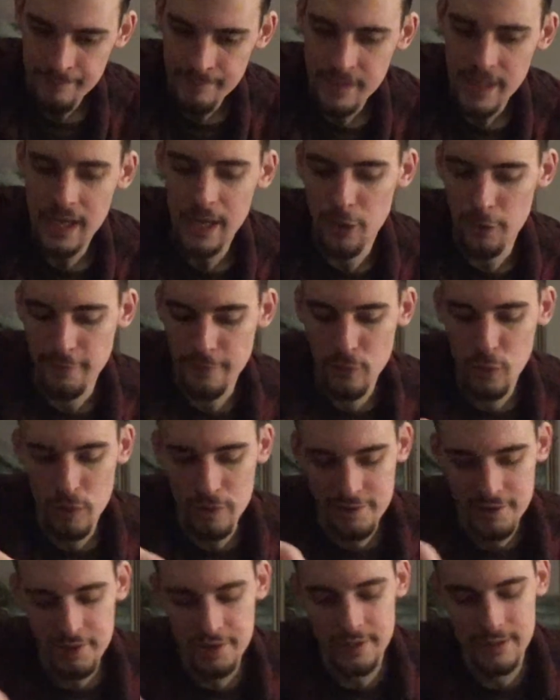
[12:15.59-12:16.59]
Now, of
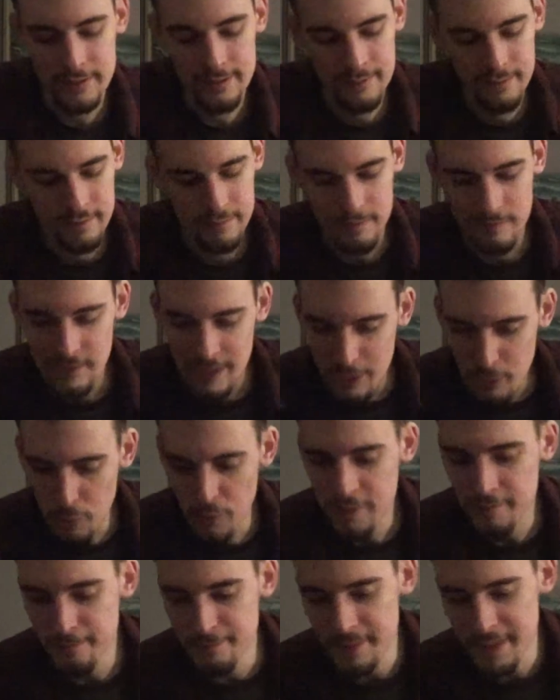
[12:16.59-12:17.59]
course, it
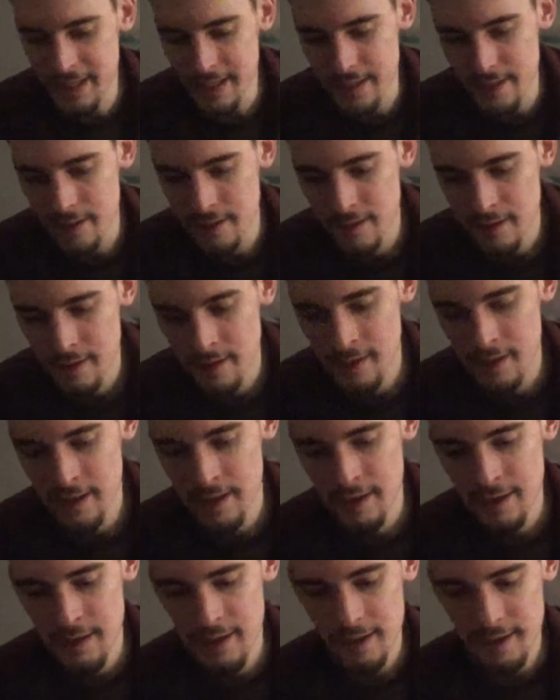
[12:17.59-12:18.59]
wouldn't be
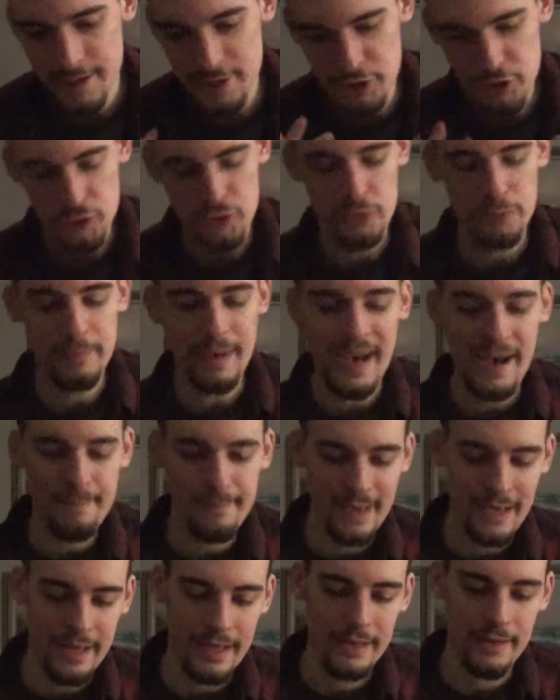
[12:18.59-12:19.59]
a true
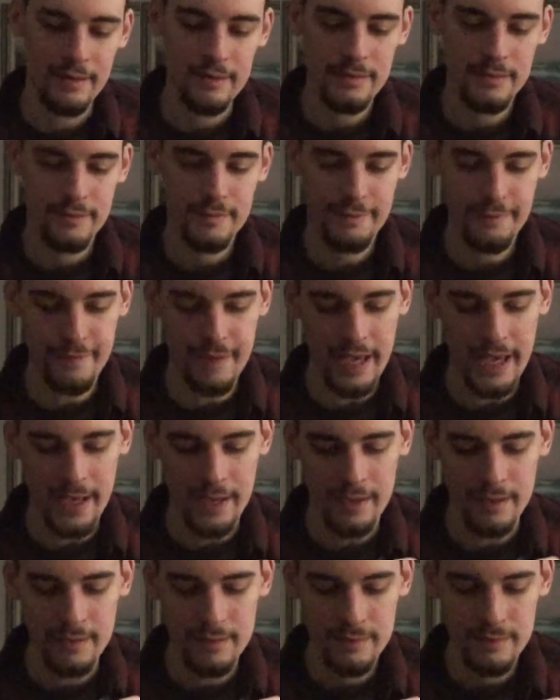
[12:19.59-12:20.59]
Batman
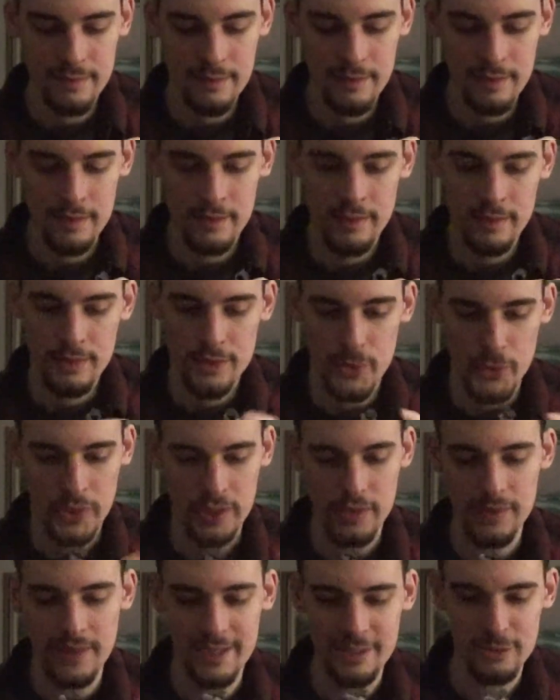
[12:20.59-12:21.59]
fan or
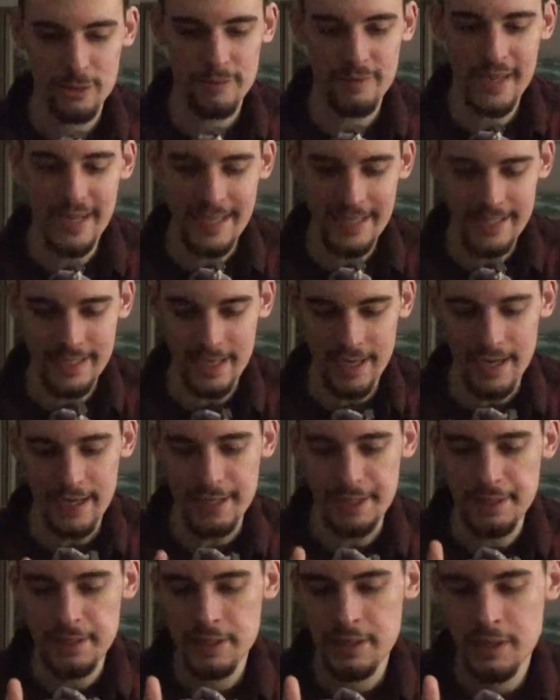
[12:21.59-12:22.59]
collector of any
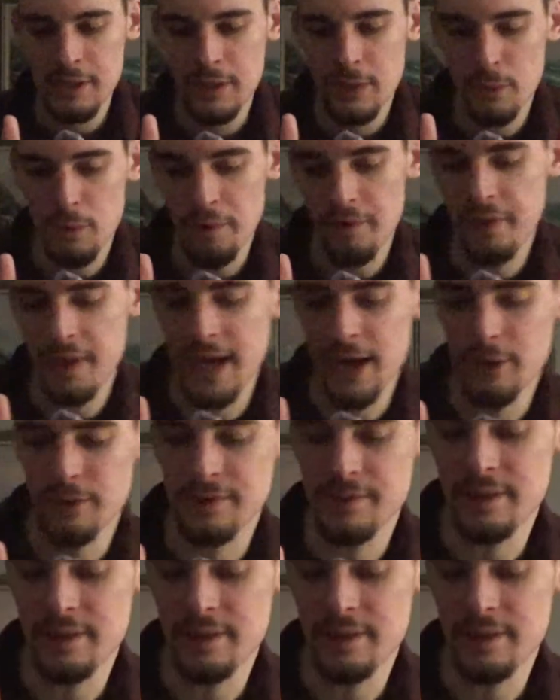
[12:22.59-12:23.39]
kind without